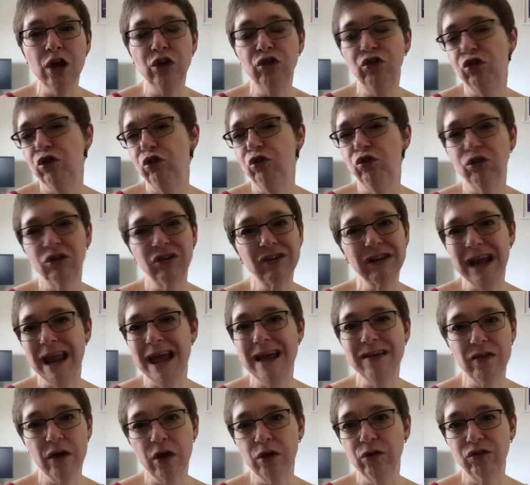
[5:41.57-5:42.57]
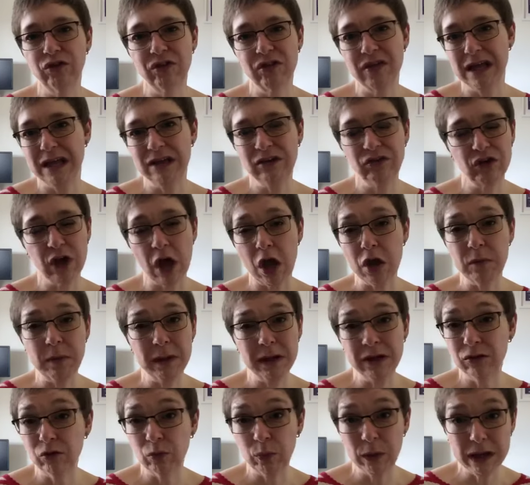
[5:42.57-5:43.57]
to just let those things go,
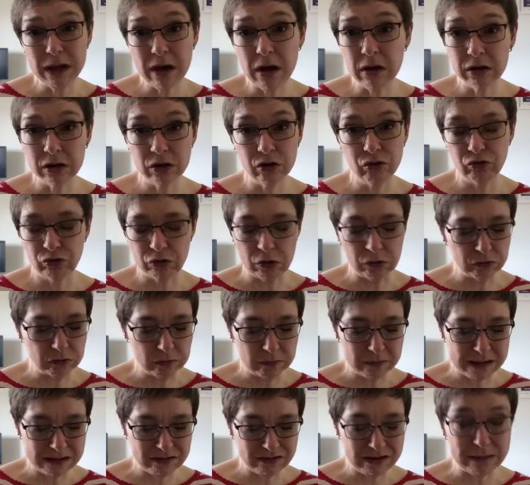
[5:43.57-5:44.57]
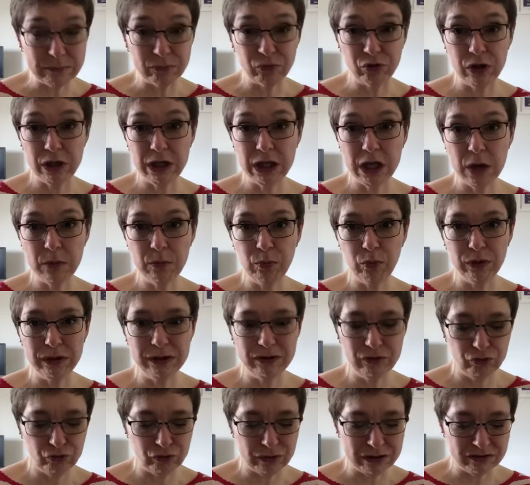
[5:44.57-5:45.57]
because we can't control them. There's absolutely no
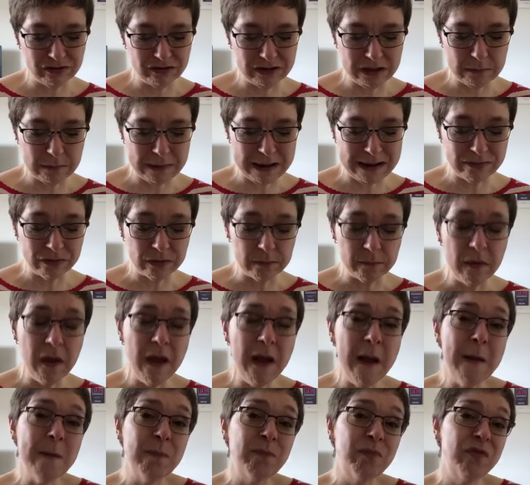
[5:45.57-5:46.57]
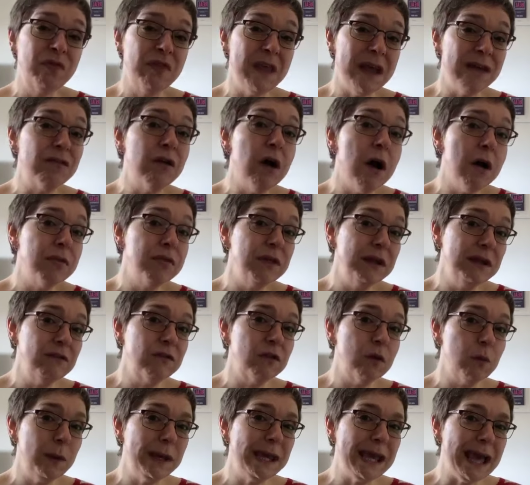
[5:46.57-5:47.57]
point in stressing about them. There are
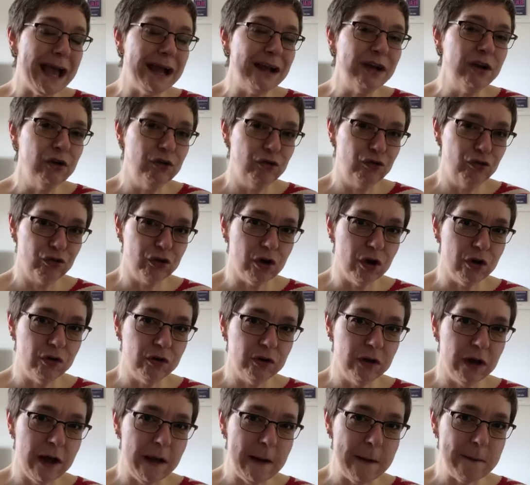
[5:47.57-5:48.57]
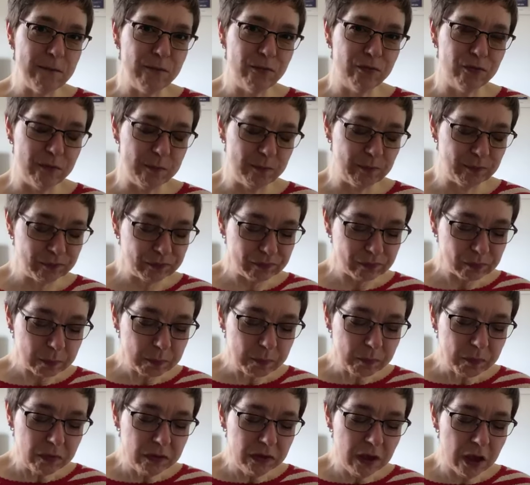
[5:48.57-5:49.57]
things that we can control,
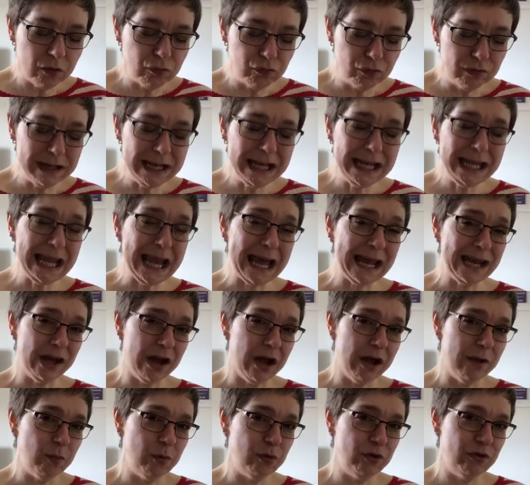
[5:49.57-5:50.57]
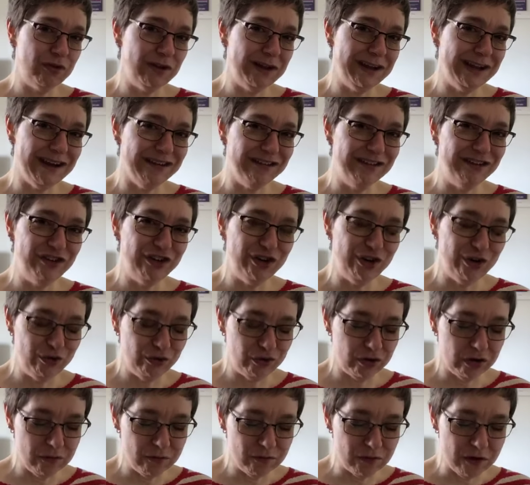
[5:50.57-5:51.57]
really, and I would encourage you
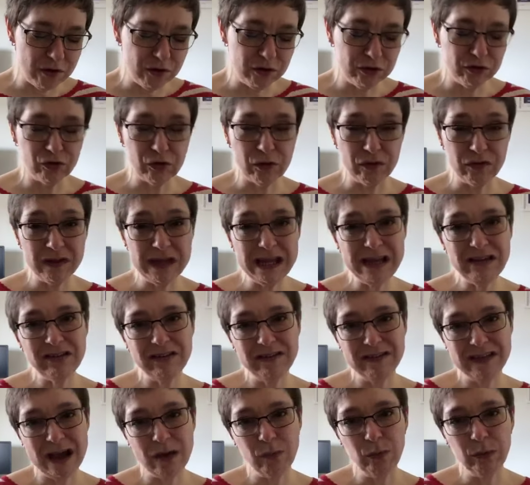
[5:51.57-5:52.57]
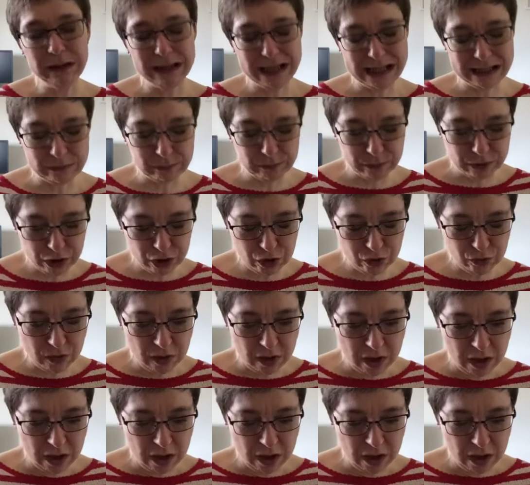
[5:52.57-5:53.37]
to focus on these, and that will help you